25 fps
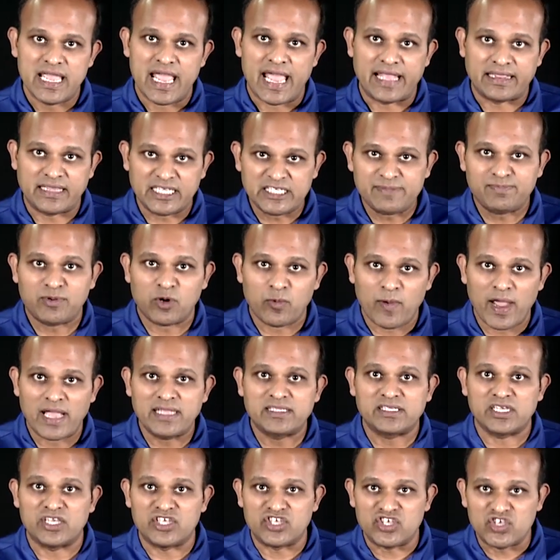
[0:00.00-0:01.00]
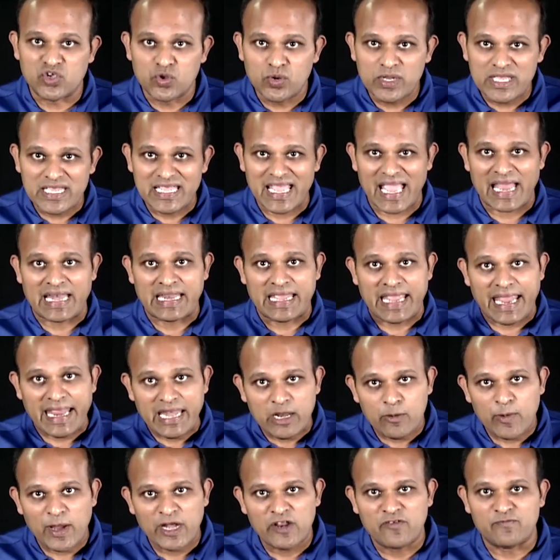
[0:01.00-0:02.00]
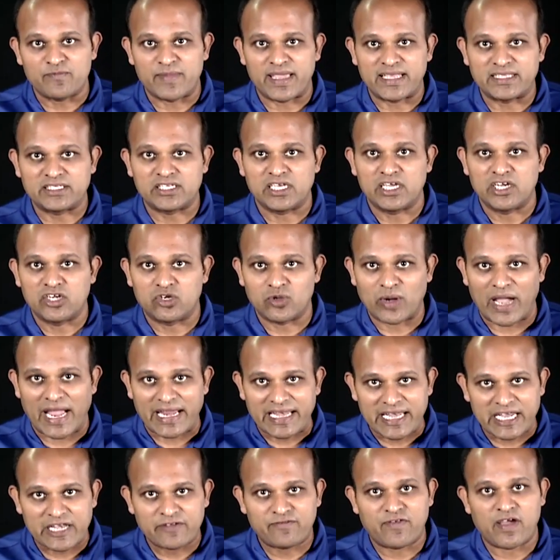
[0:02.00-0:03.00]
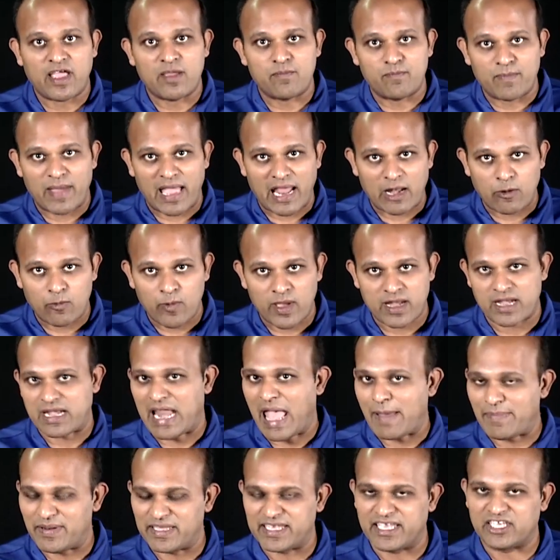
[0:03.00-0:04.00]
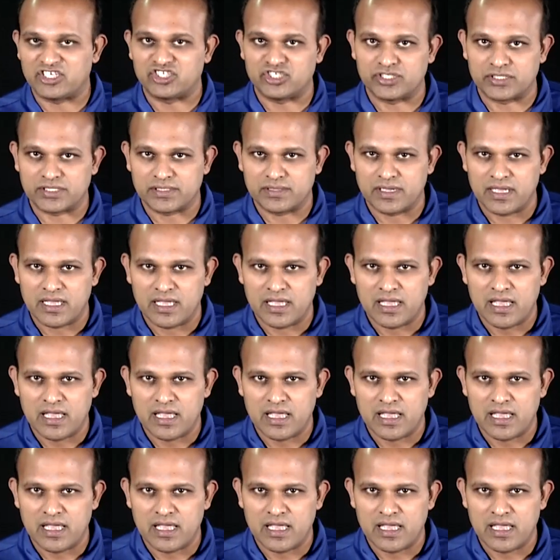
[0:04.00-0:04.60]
and this provides a unique and innovative means to identify malware in applications.